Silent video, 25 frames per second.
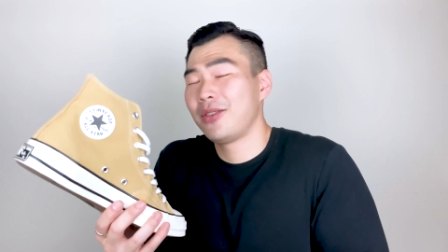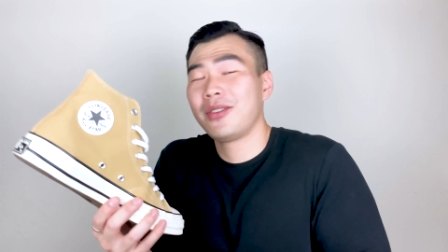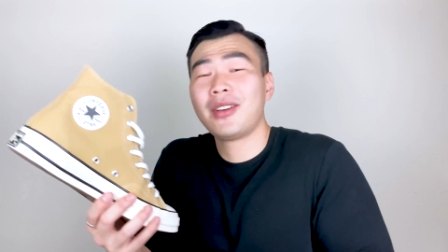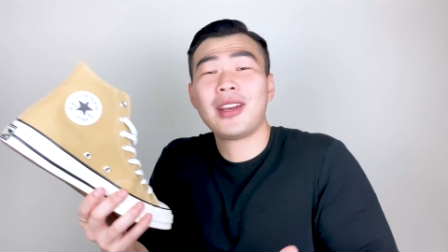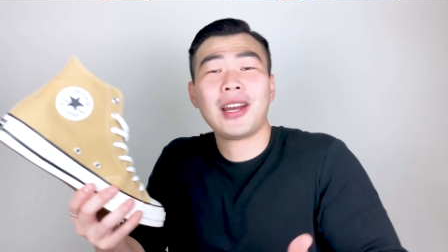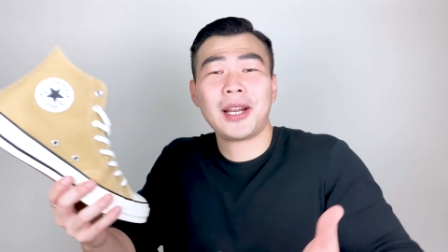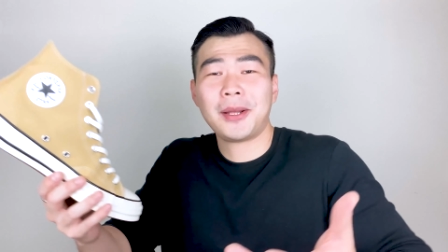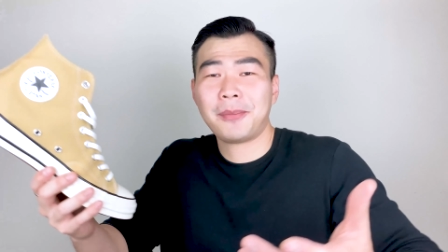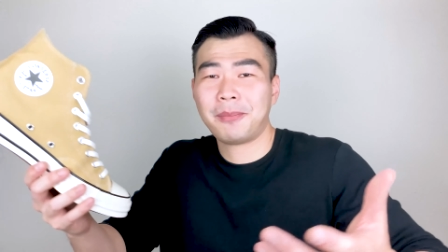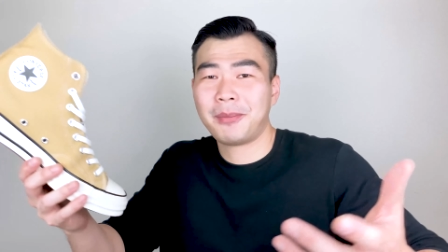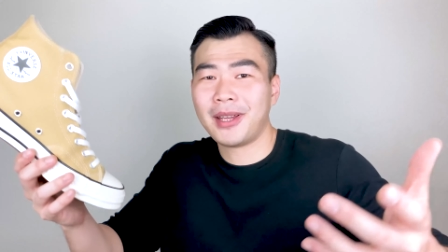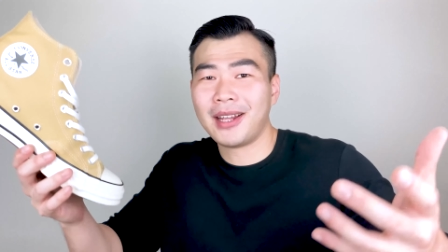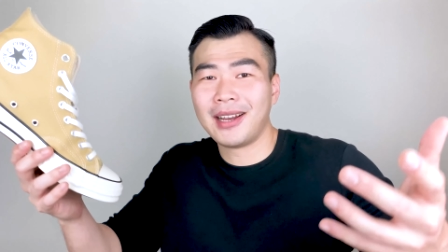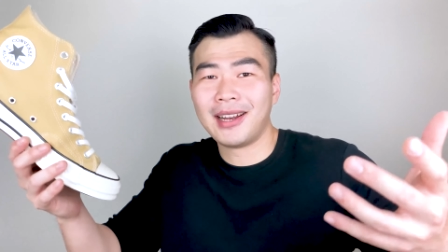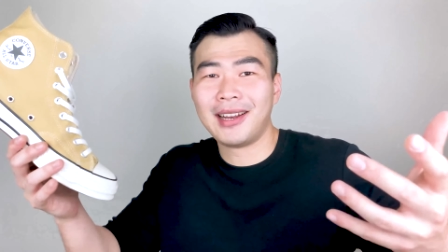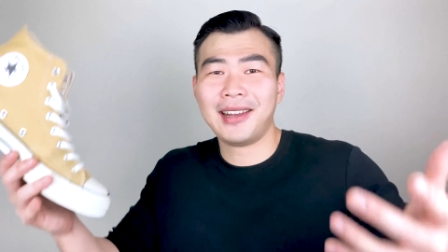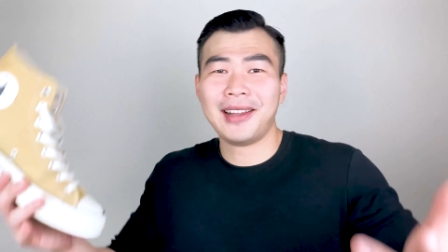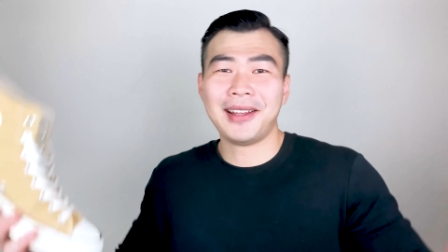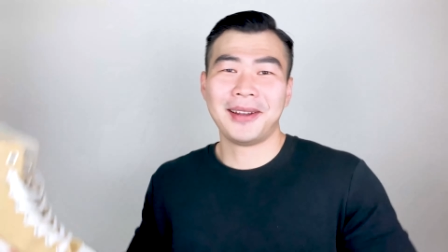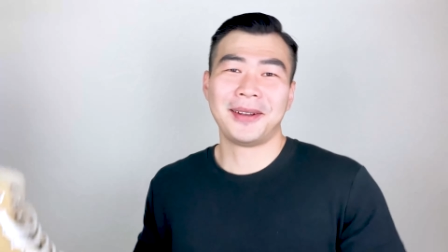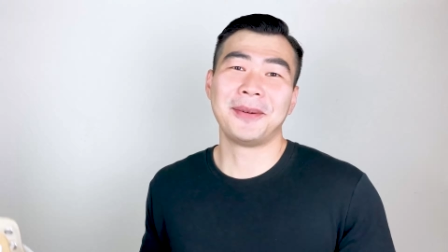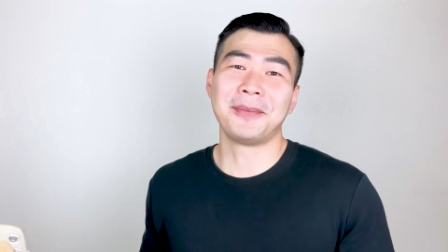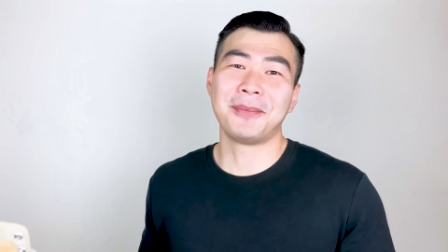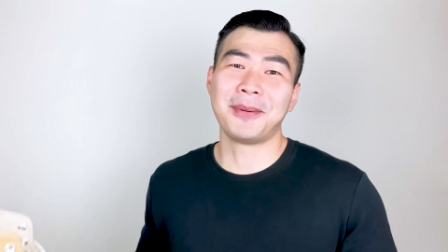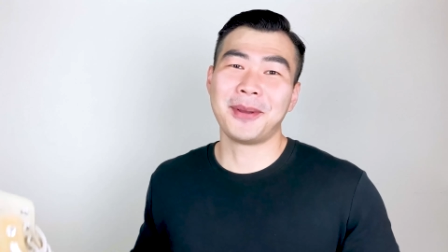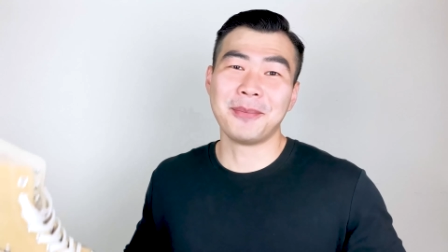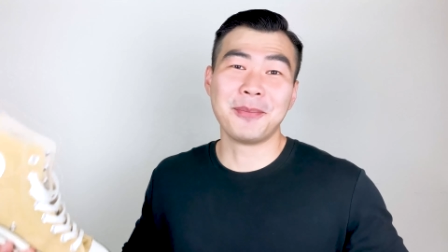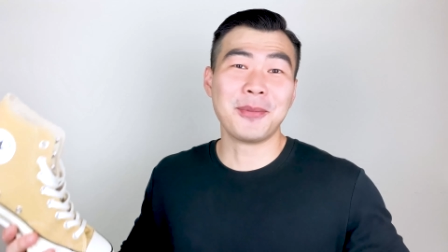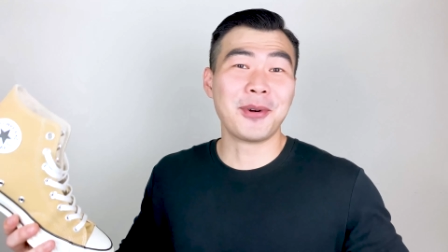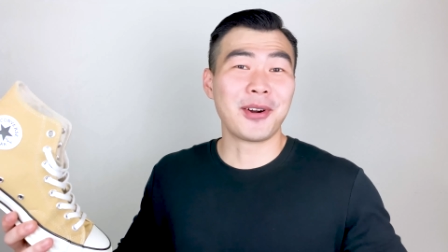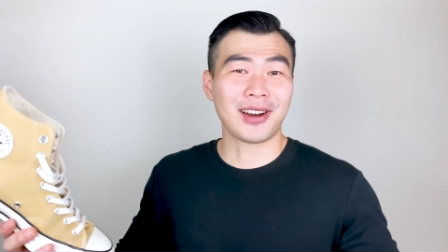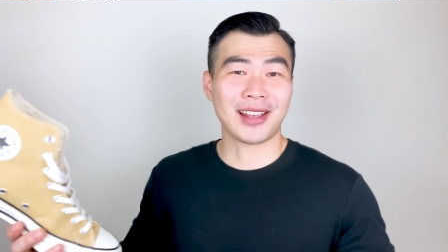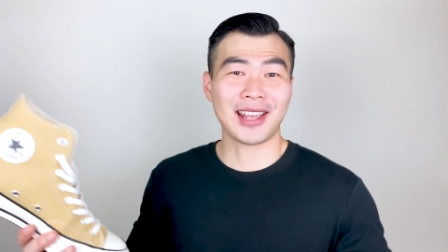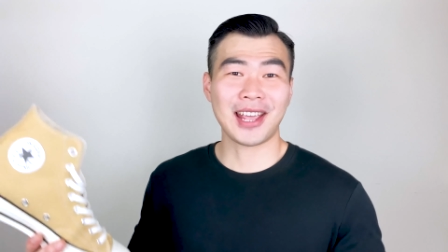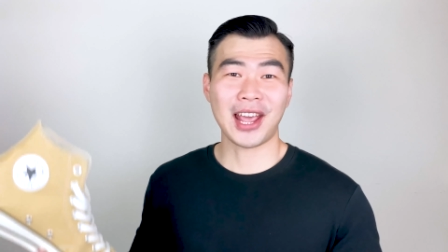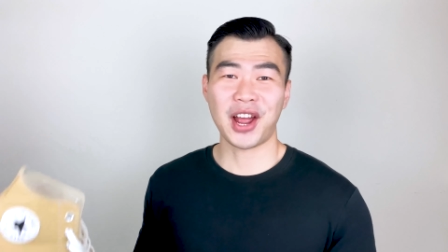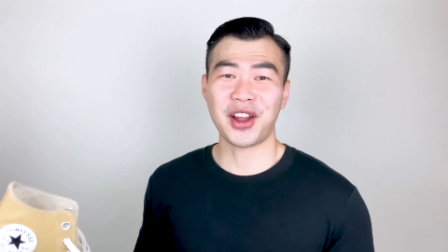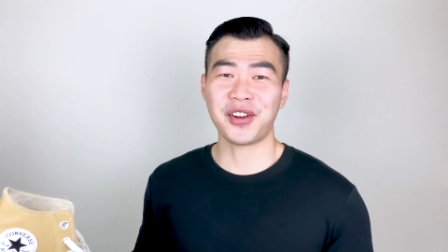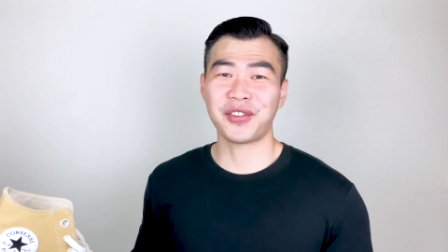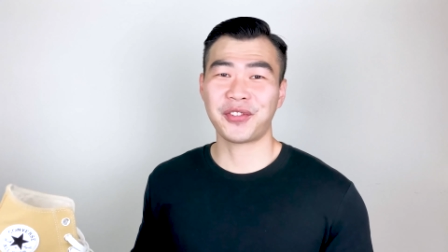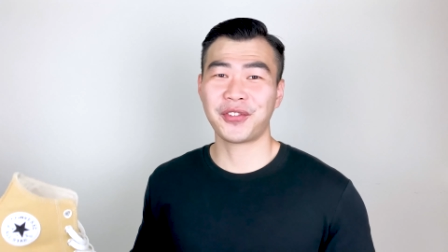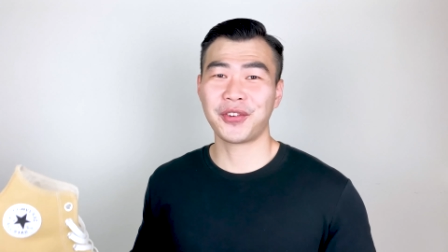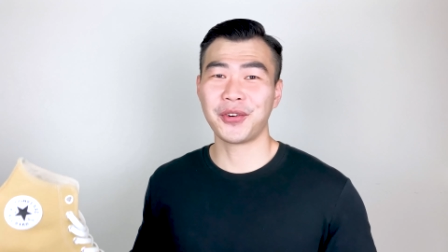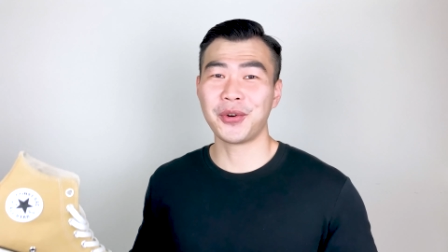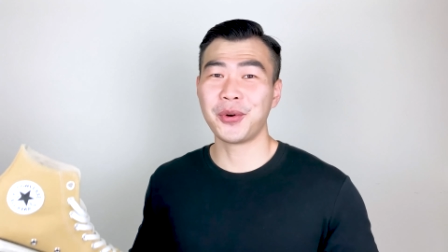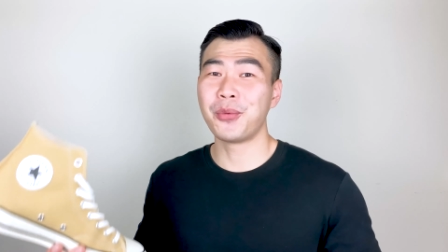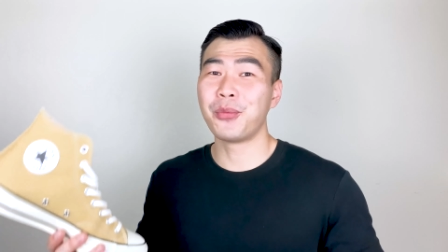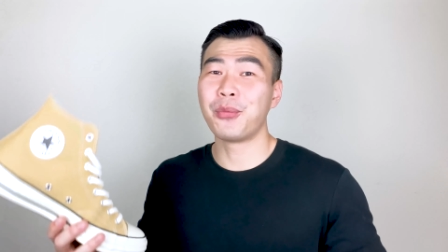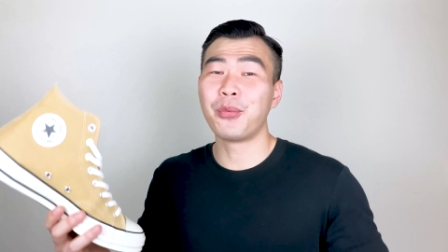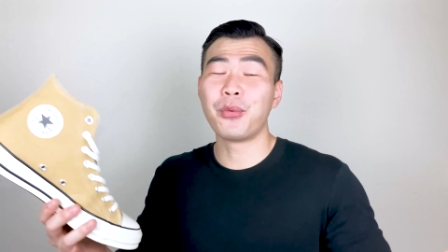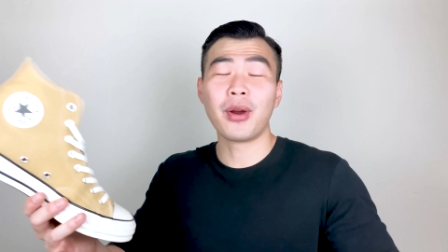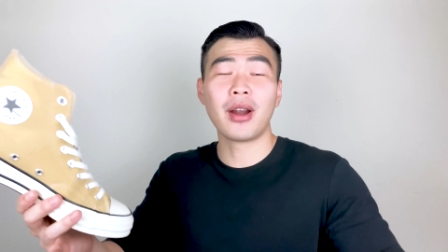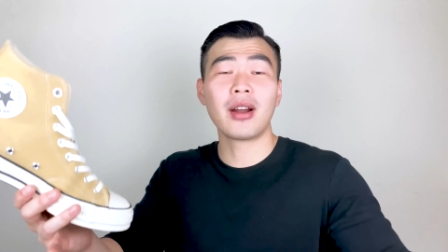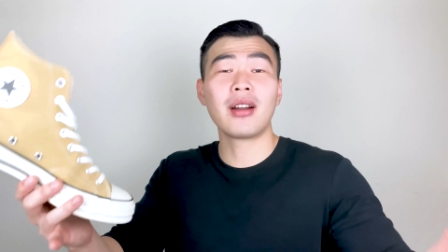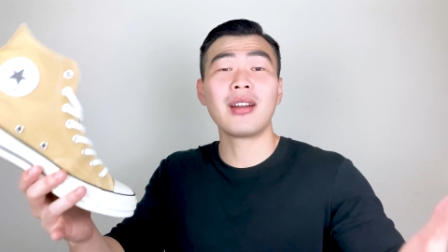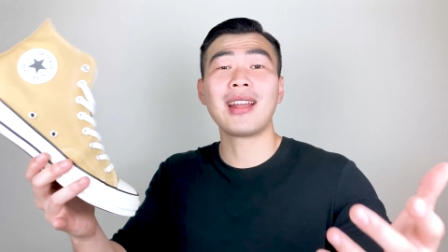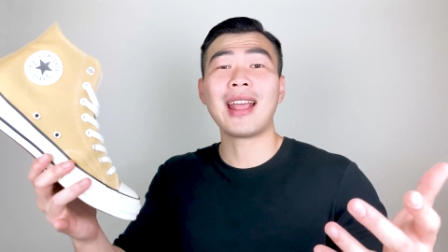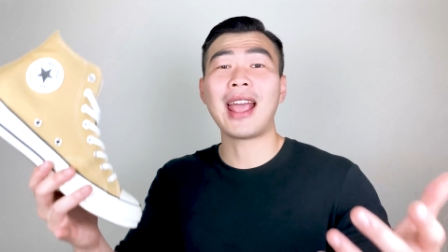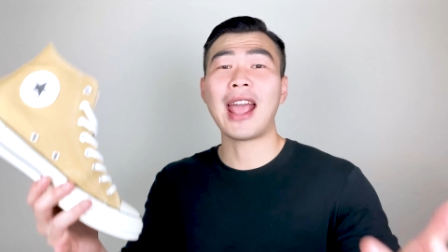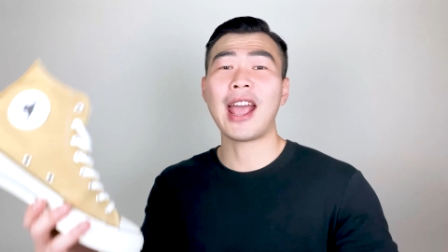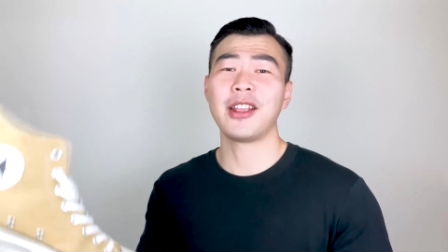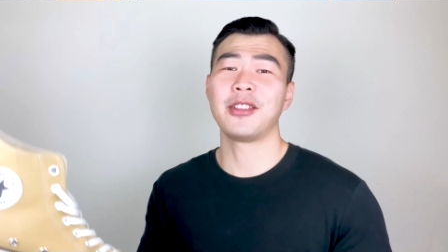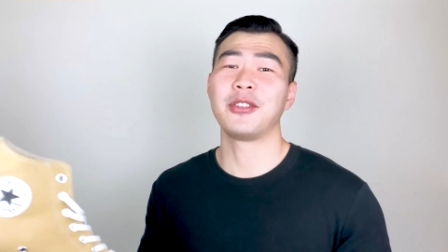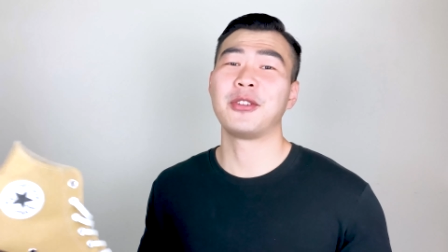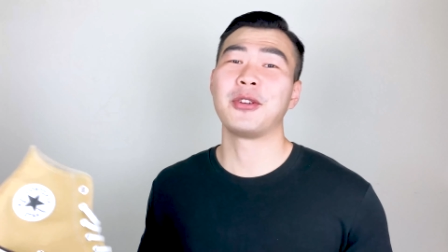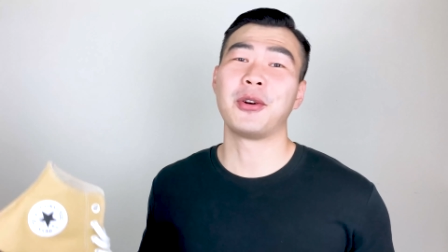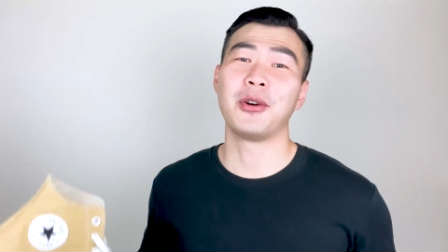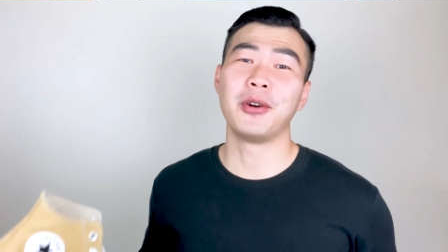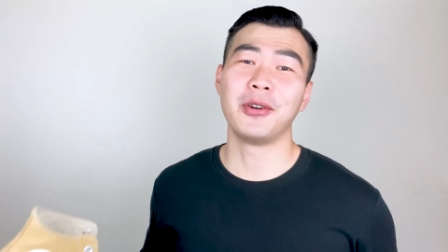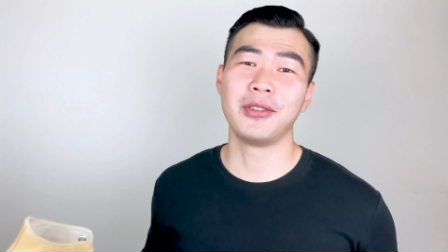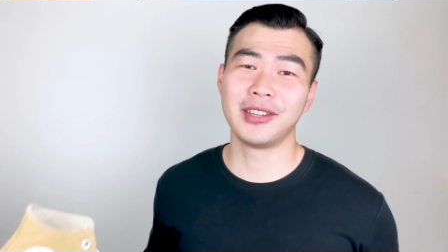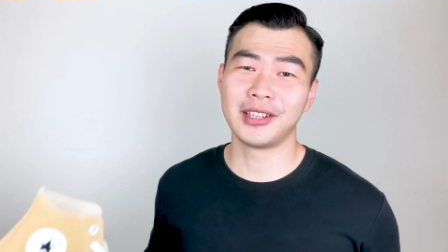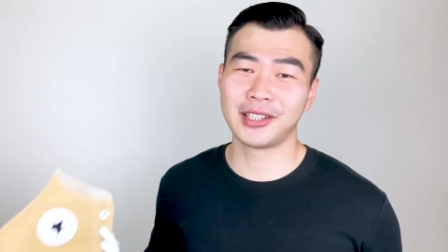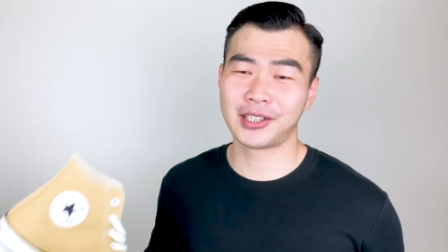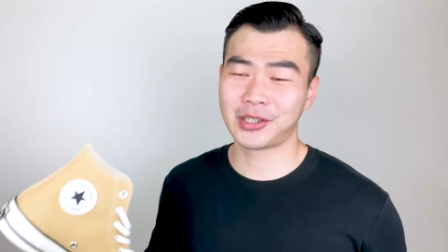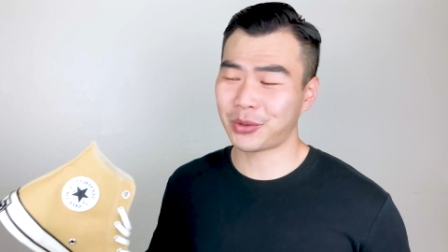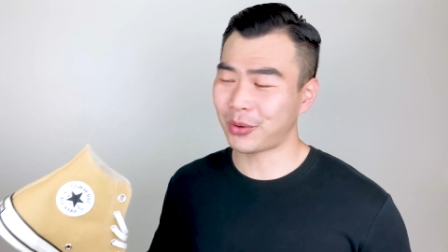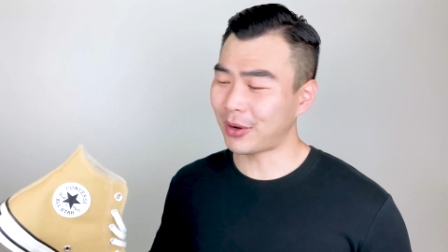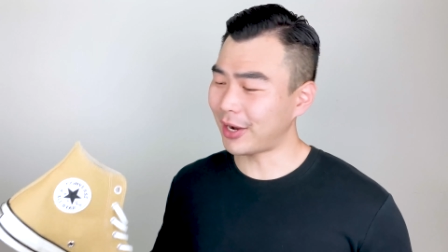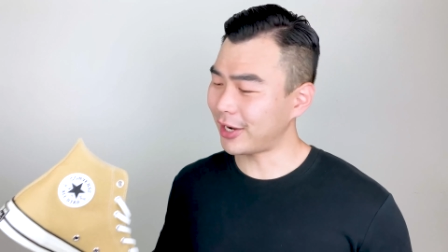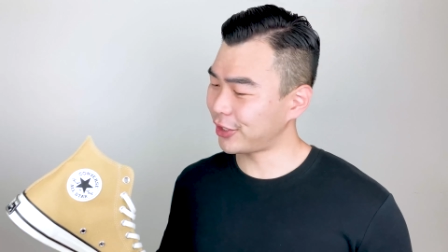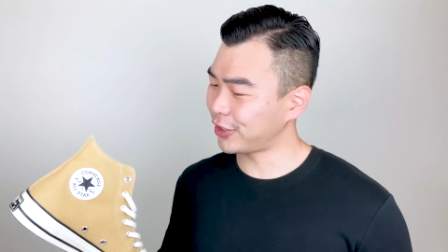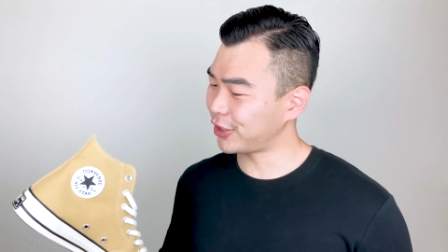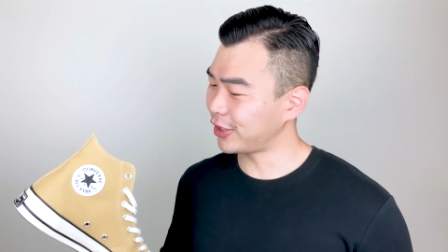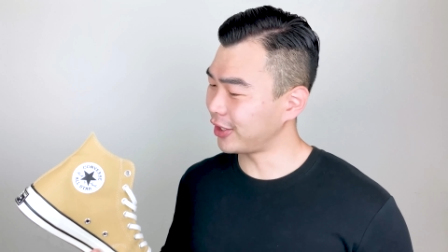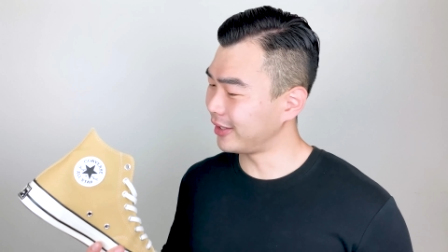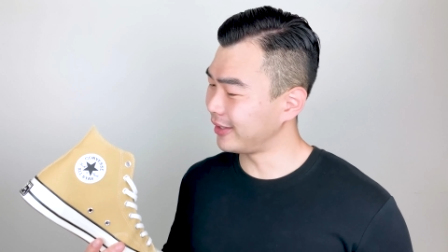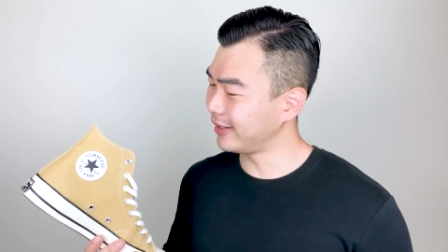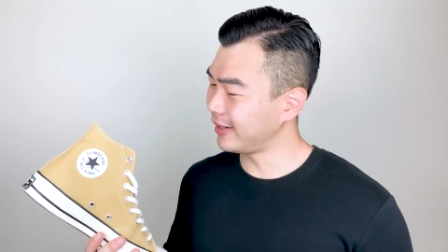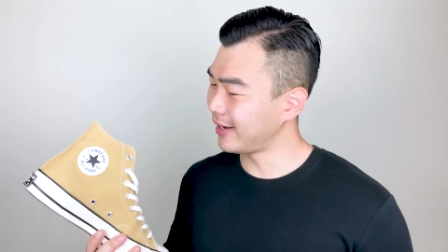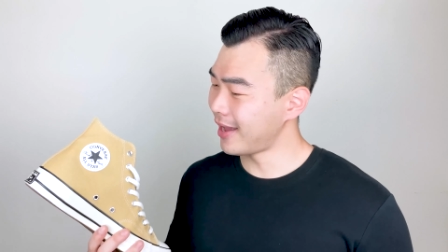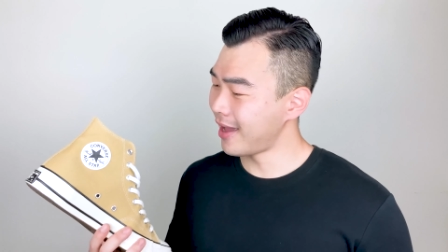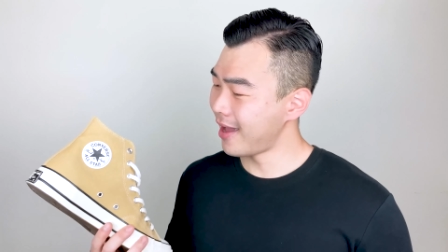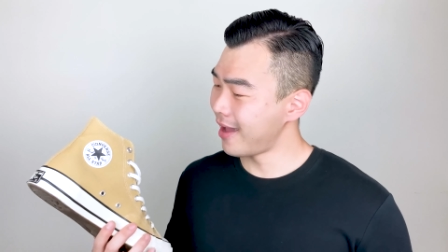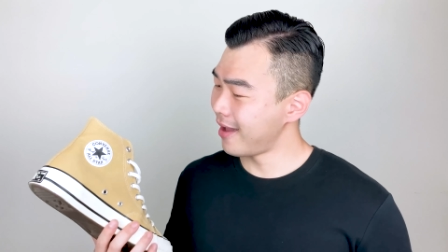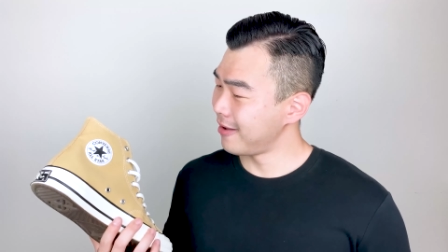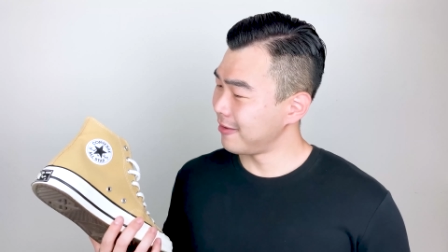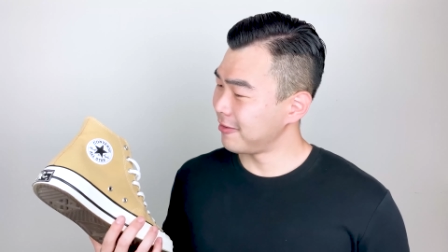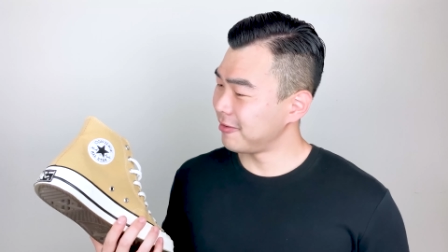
you gotta be a little bit more careful, wear it at your own discretion.